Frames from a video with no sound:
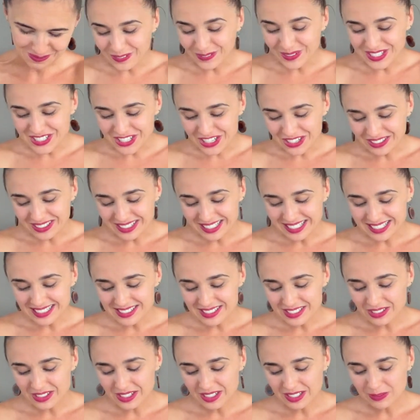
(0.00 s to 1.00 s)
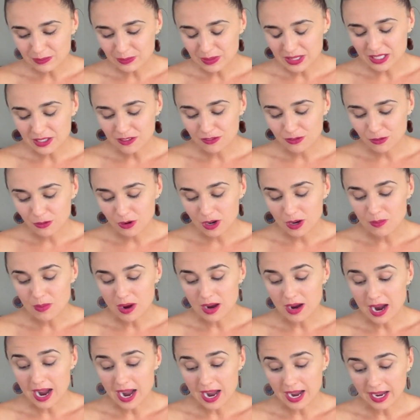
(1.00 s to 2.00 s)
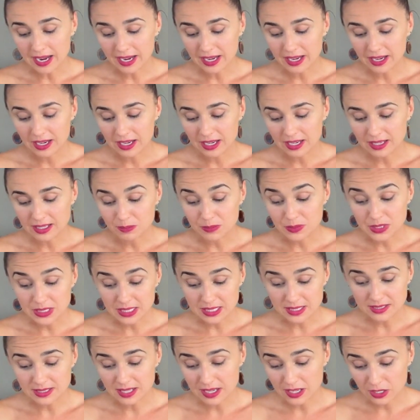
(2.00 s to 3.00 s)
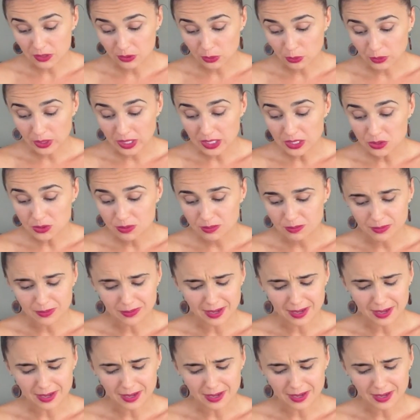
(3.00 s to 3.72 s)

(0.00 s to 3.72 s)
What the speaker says: We generally consider a completed Form I-693,